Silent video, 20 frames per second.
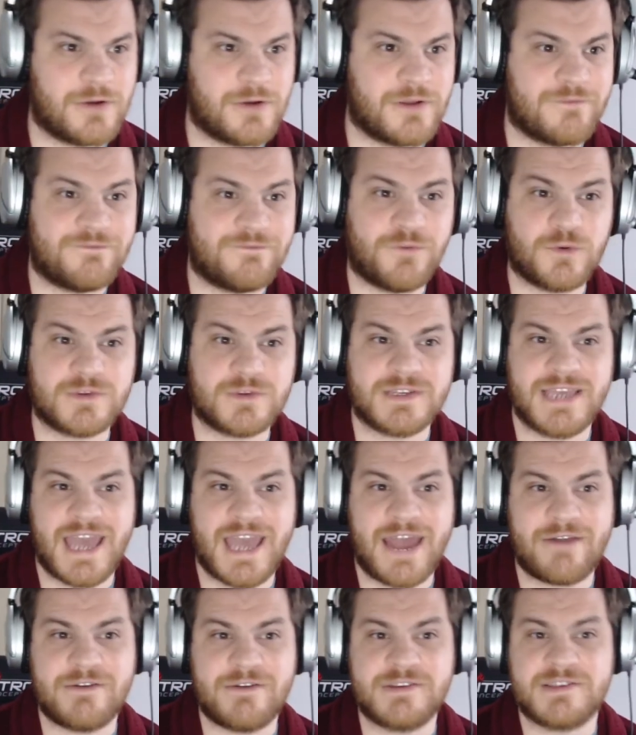forcing
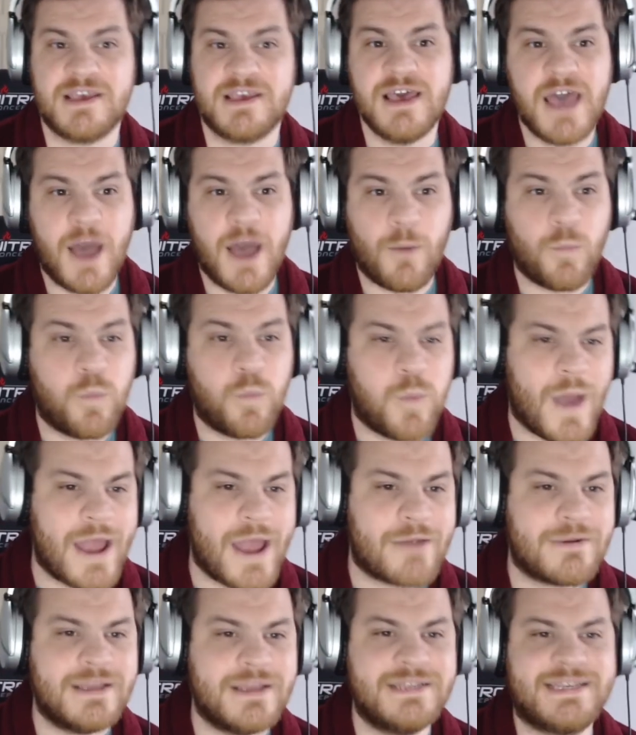errors and
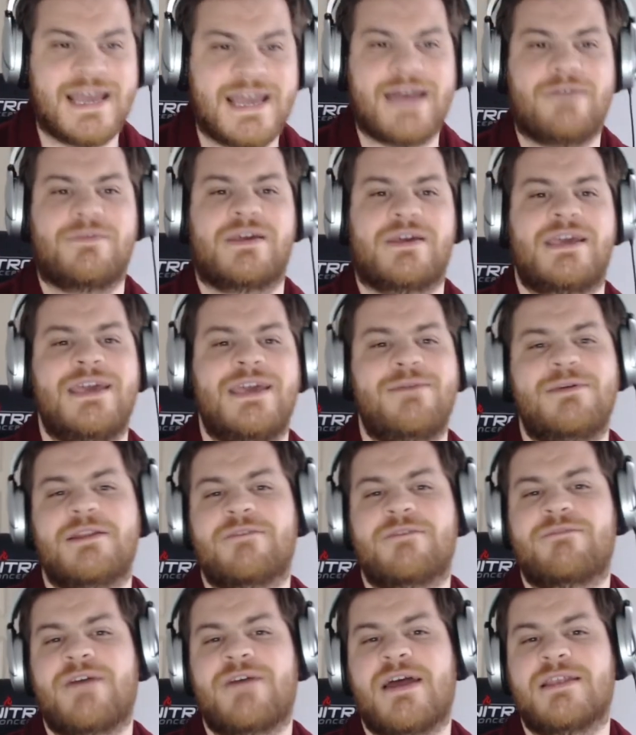wearing down the Kiwi
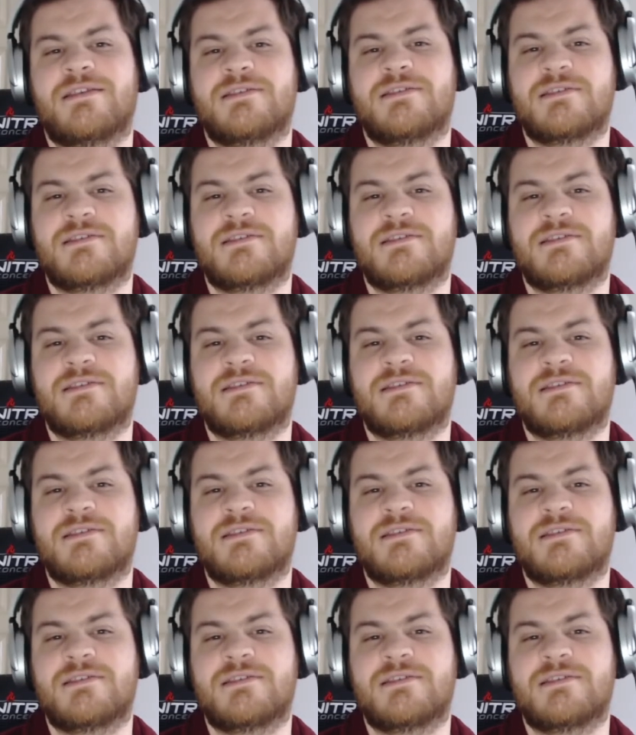defence.